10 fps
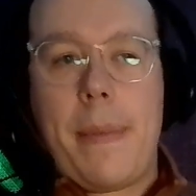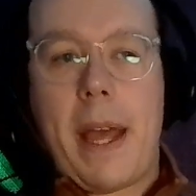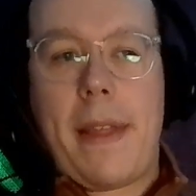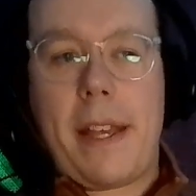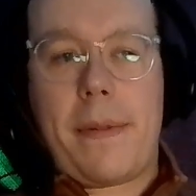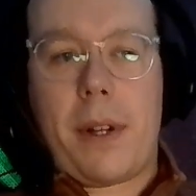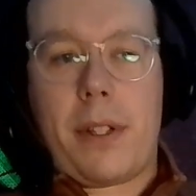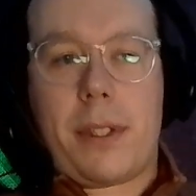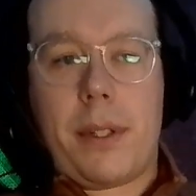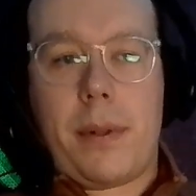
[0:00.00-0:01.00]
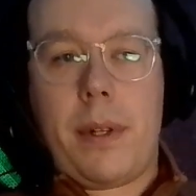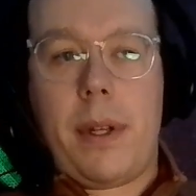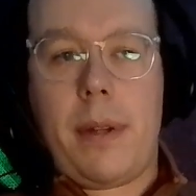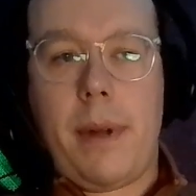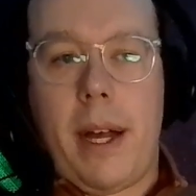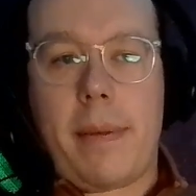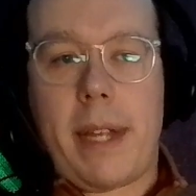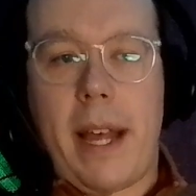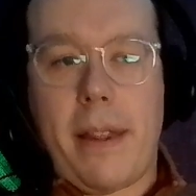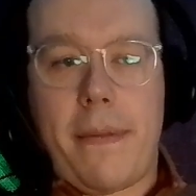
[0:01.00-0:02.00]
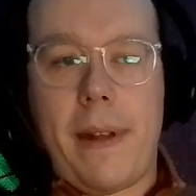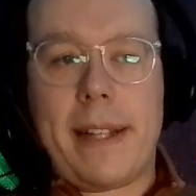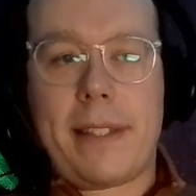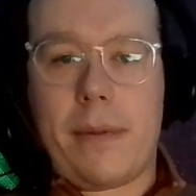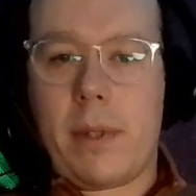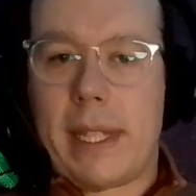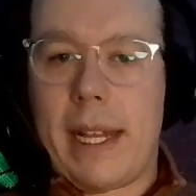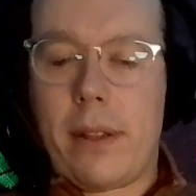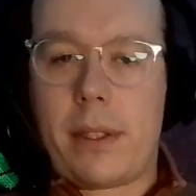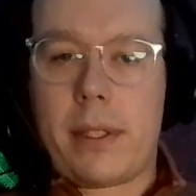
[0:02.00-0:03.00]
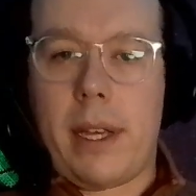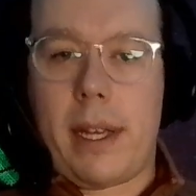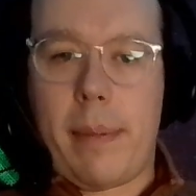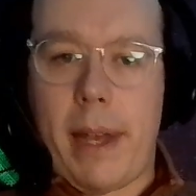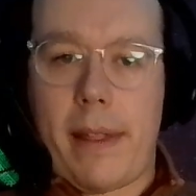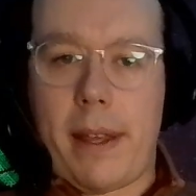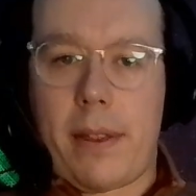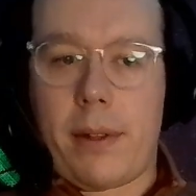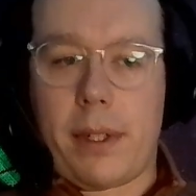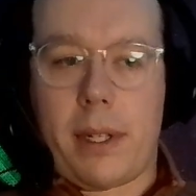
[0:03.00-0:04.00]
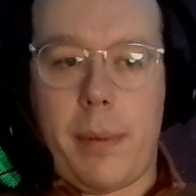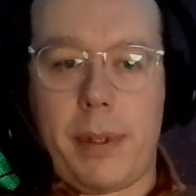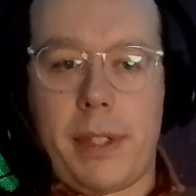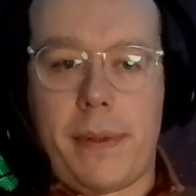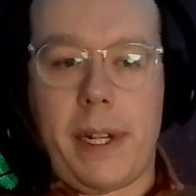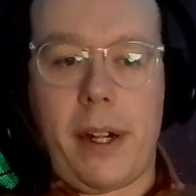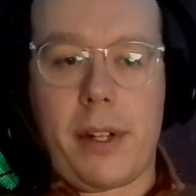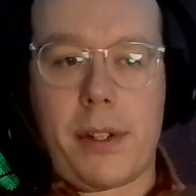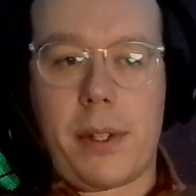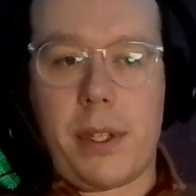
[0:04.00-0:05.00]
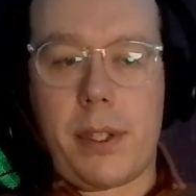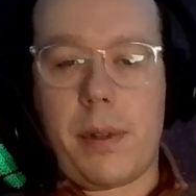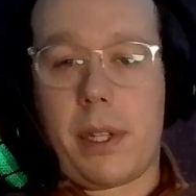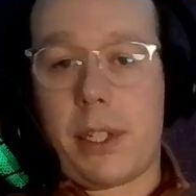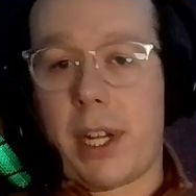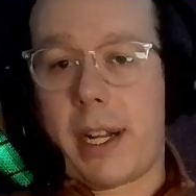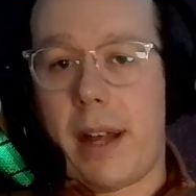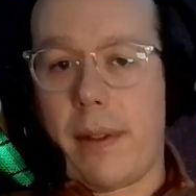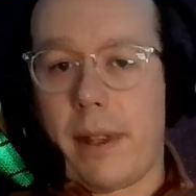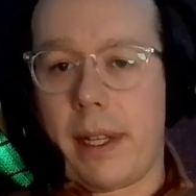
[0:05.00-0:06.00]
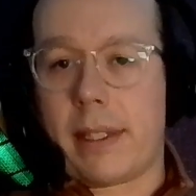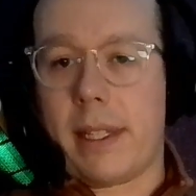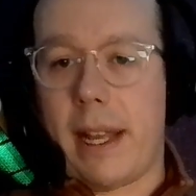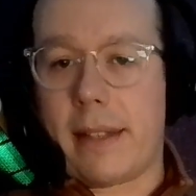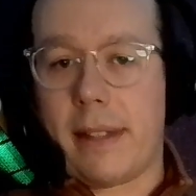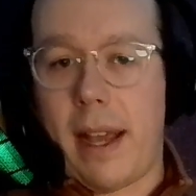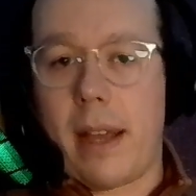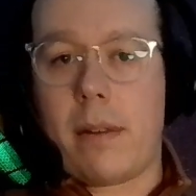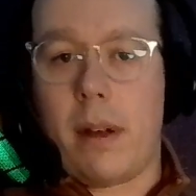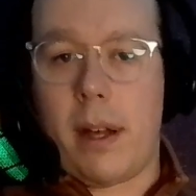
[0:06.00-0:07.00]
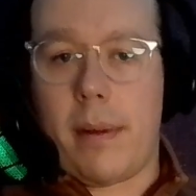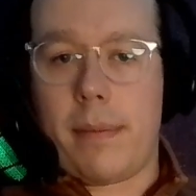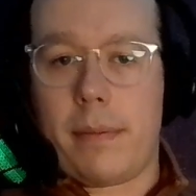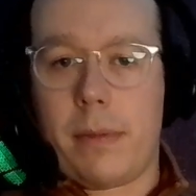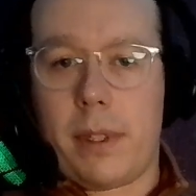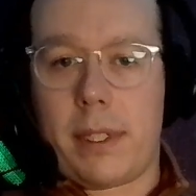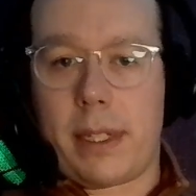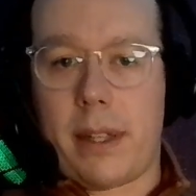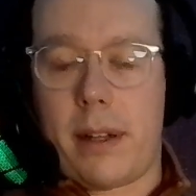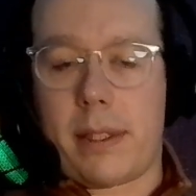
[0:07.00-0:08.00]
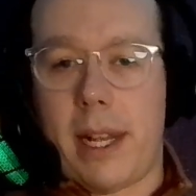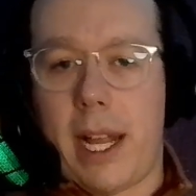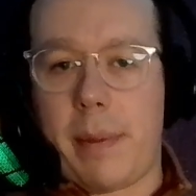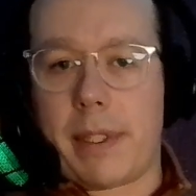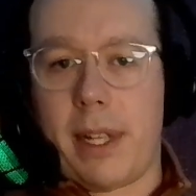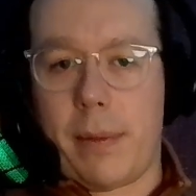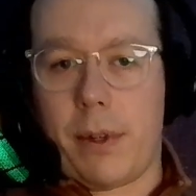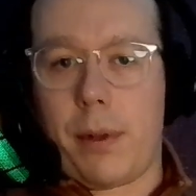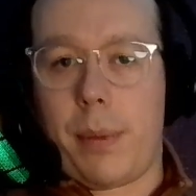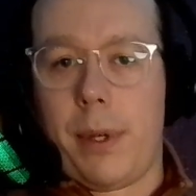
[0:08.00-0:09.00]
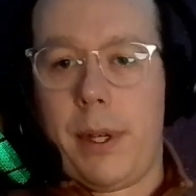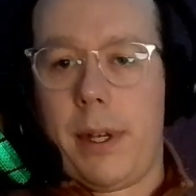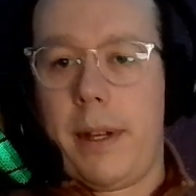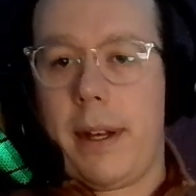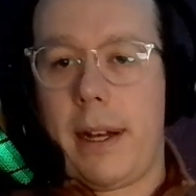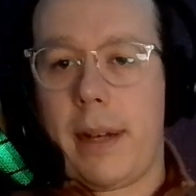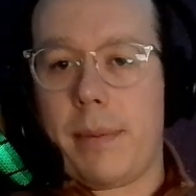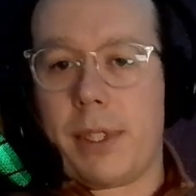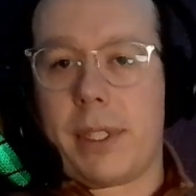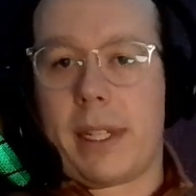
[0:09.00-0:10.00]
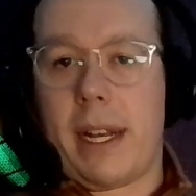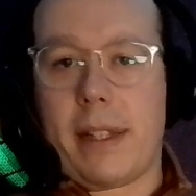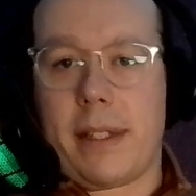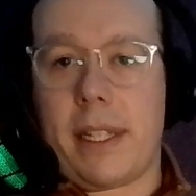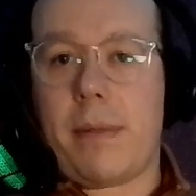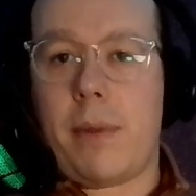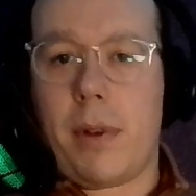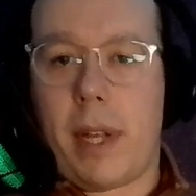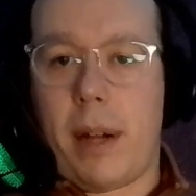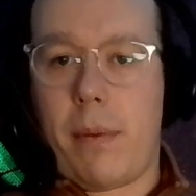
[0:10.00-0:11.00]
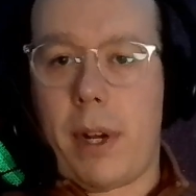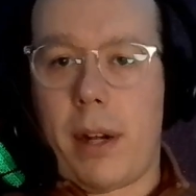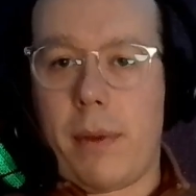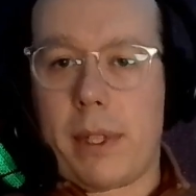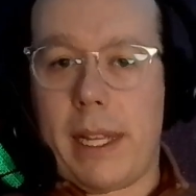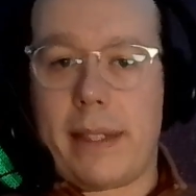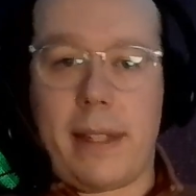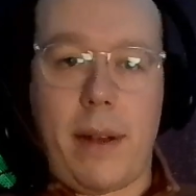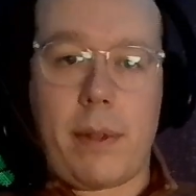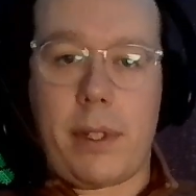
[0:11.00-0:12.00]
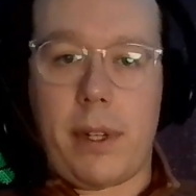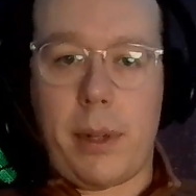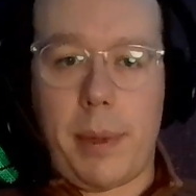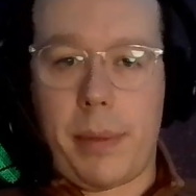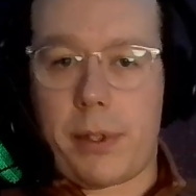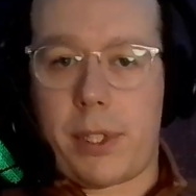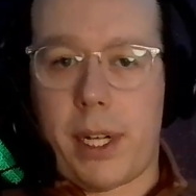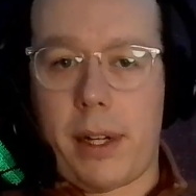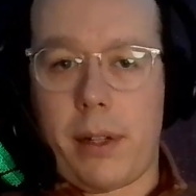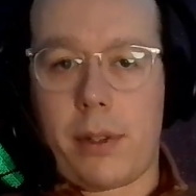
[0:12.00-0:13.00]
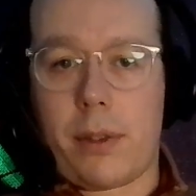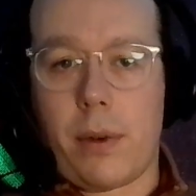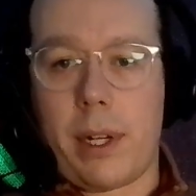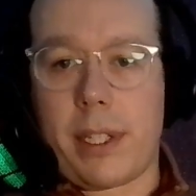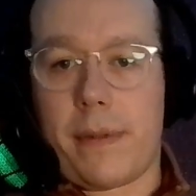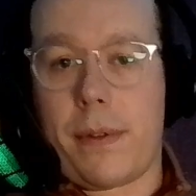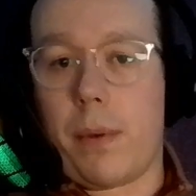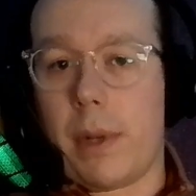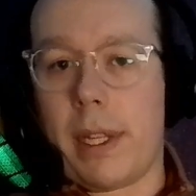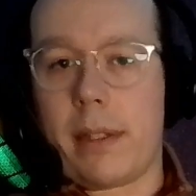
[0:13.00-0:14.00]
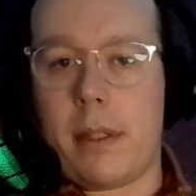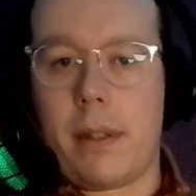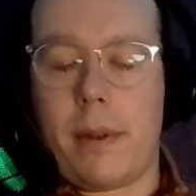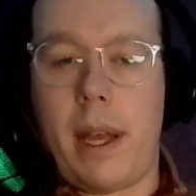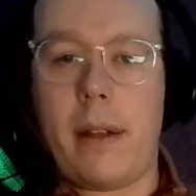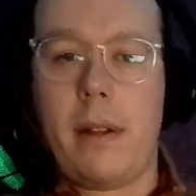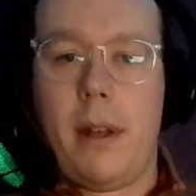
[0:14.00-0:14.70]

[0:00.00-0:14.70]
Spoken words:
I think if you're also kind of on the fence of what that looks like, I mean, I think there's a couple different areas you could You could check out, like I said, the SA, the Sexaholics Anonymous type group, just to kind of see, kind of what they say, what their other people sharing their stories, if you're willing to do that.